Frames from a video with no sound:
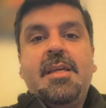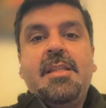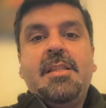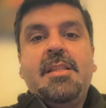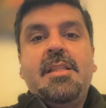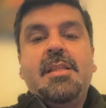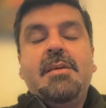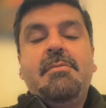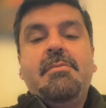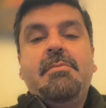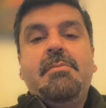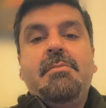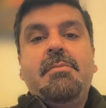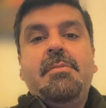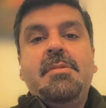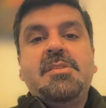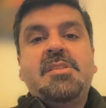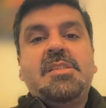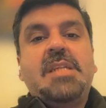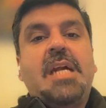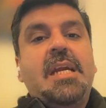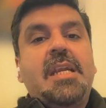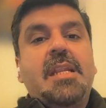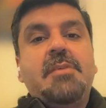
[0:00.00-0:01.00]
in the
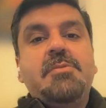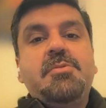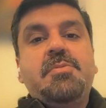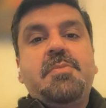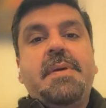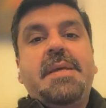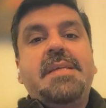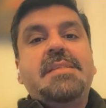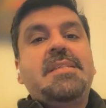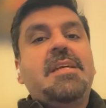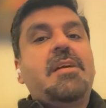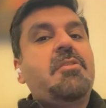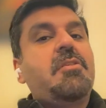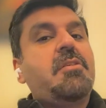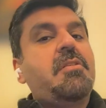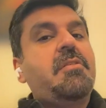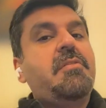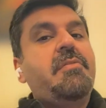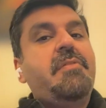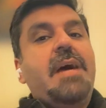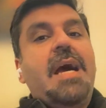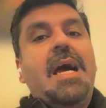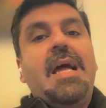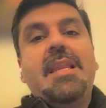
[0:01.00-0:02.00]
startup space out of
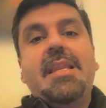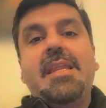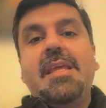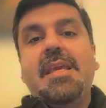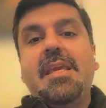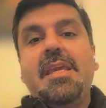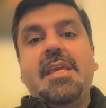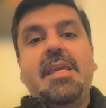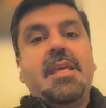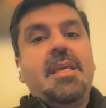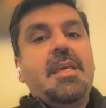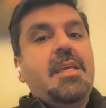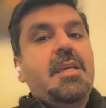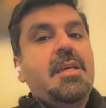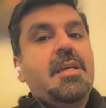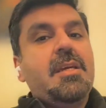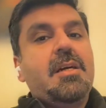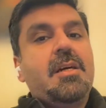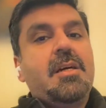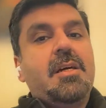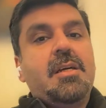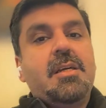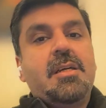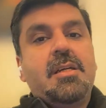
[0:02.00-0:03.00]
the Valley
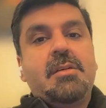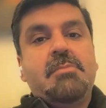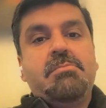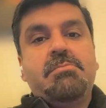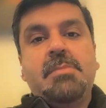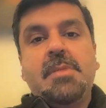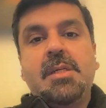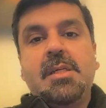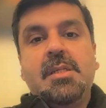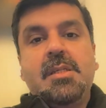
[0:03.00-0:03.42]
or